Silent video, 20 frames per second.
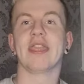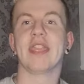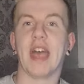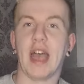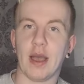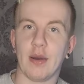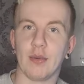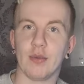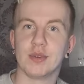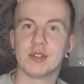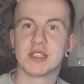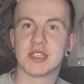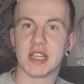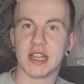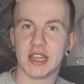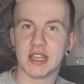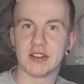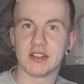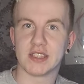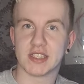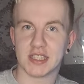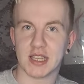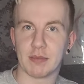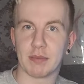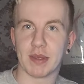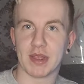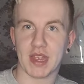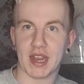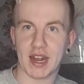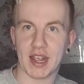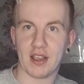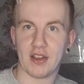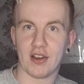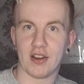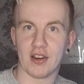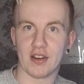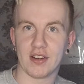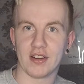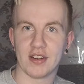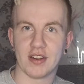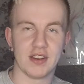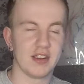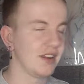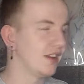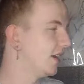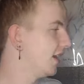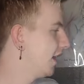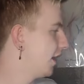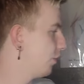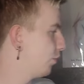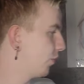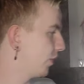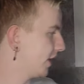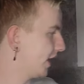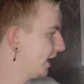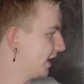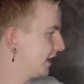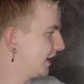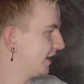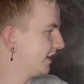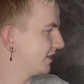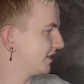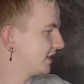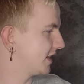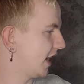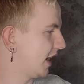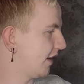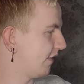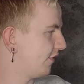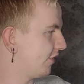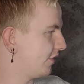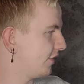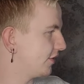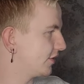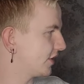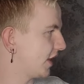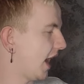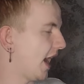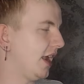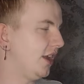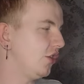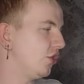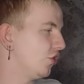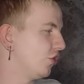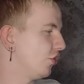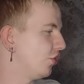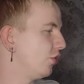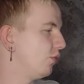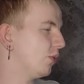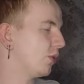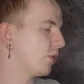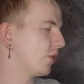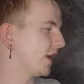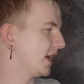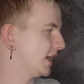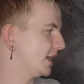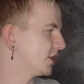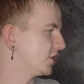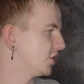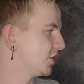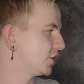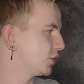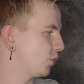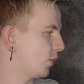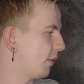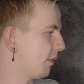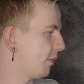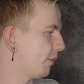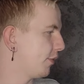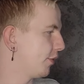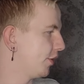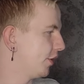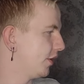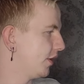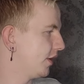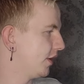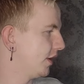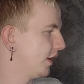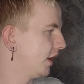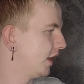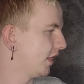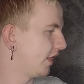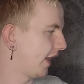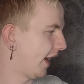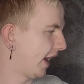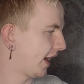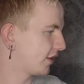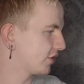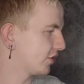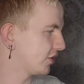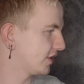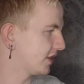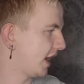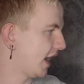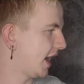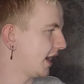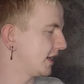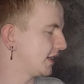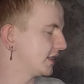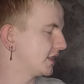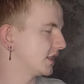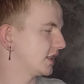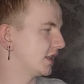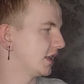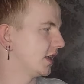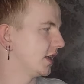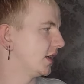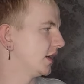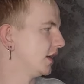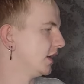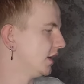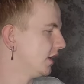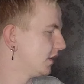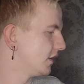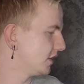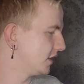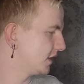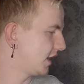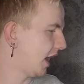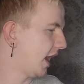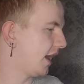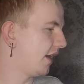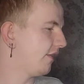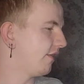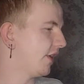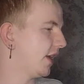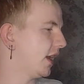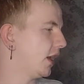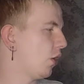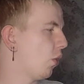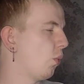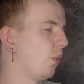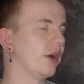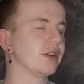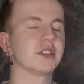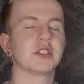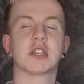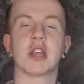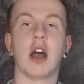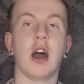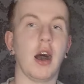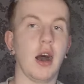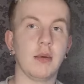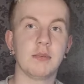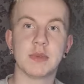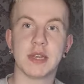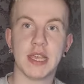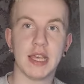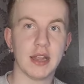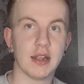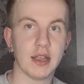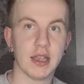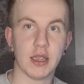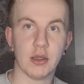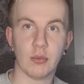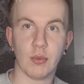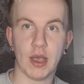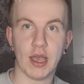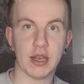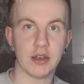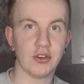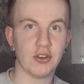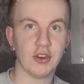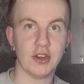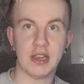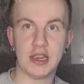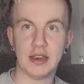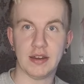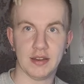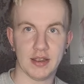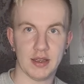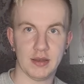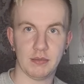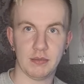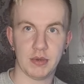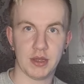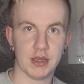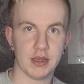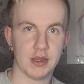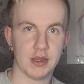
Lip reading: That was the little snippet that I heard. We're getting these divers. I knew we were getting into a swimming pool. The exercise, the diving. Where's Tom Daly when you need him?